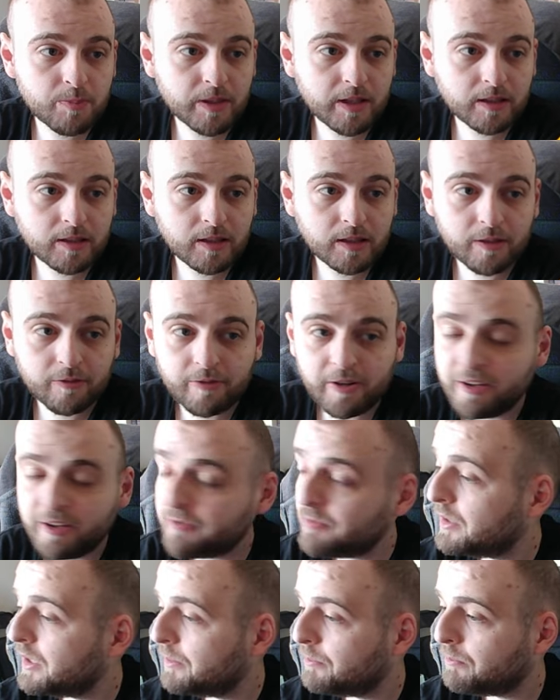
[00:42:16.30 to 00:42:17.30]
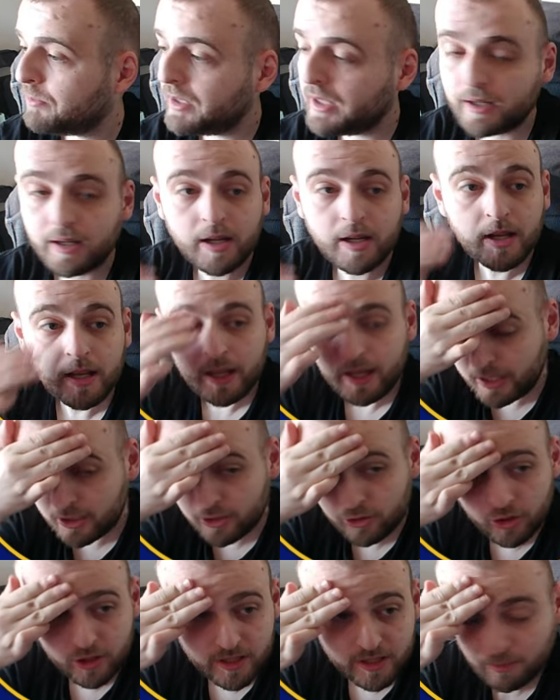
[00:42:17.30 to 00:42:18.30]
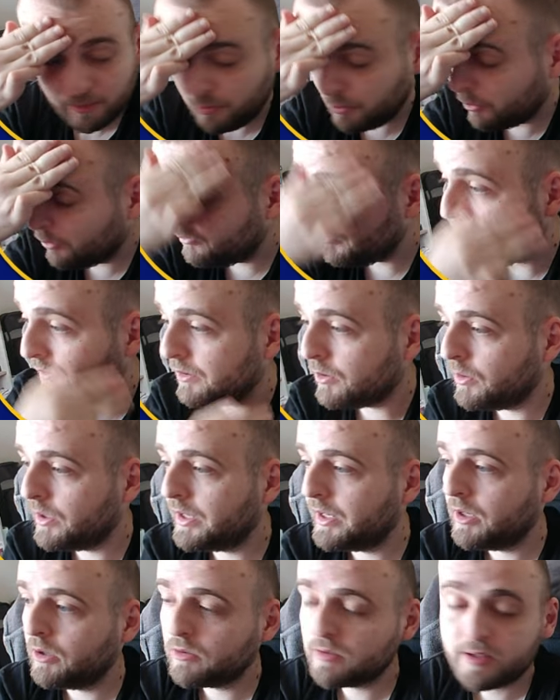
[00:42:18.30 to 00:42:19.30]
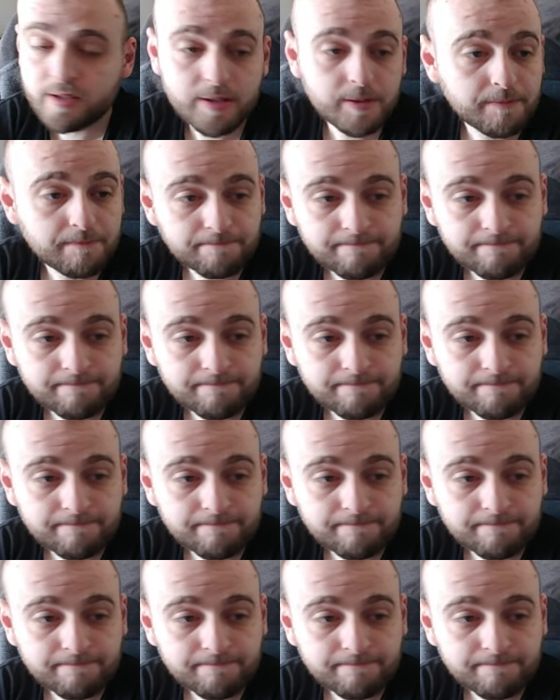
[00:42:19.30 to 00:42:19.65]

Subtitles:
another 5 million player and just improve everywhere else.